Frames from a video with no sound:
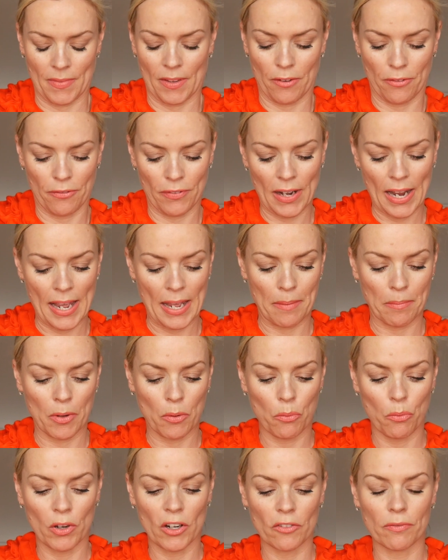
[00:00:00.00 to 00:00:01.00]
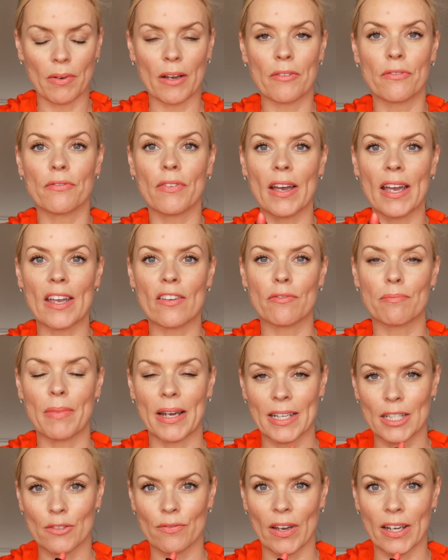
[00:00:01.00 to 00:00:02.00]
Flame, one of my fave
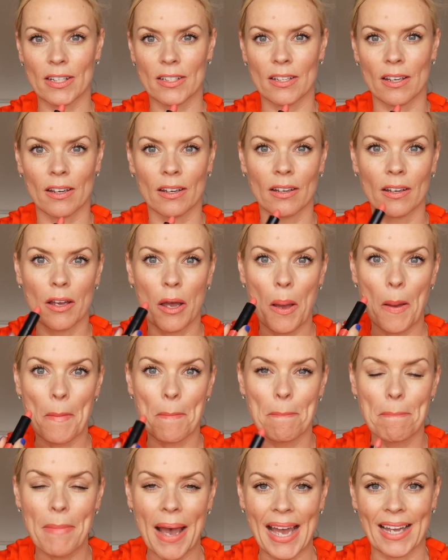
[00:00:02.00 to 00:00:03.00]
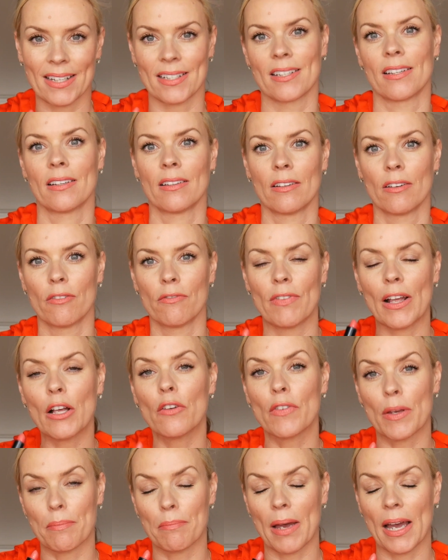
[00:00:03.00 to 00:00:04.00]
Max Factor matte,
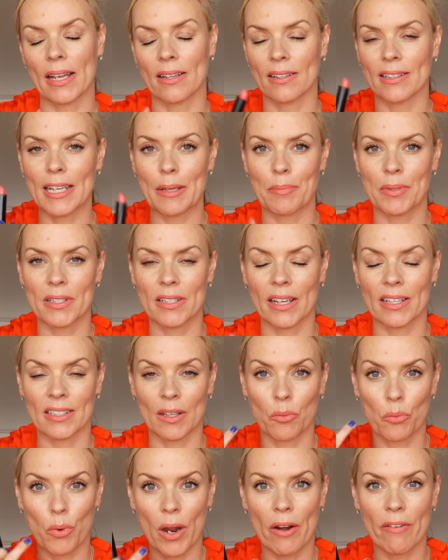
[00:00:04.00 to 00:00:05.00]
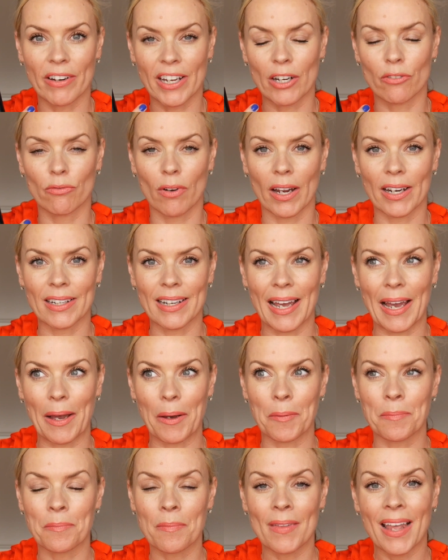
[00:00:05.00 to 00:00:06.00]
velvet matte lipsticks. I'm wearing it right
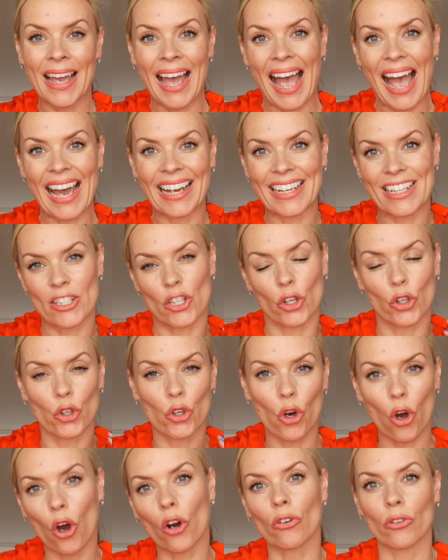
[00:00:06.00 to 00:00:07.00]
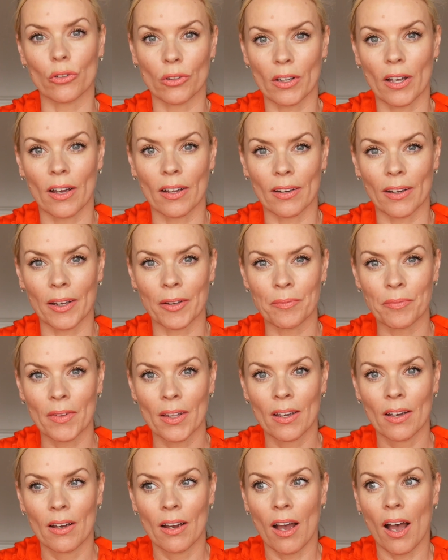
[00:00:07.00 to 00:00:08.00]
now and it's a coral colour.
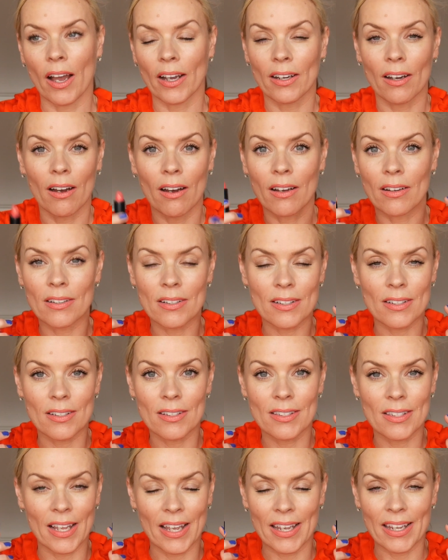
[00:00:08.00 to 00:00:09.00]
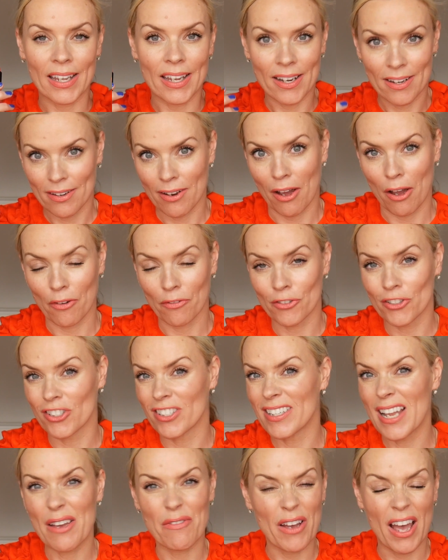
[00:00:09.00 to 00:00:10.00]
I can't say enough,
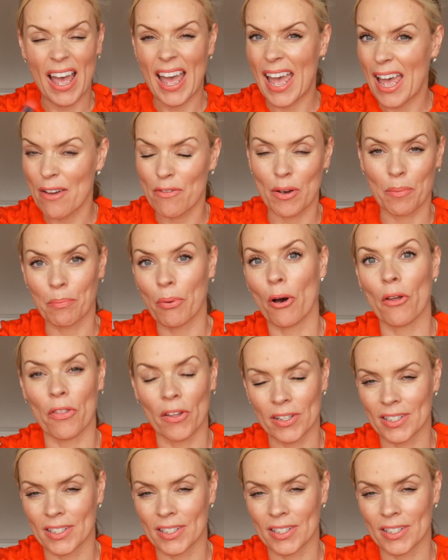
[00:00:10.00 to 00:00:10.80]
never ever bother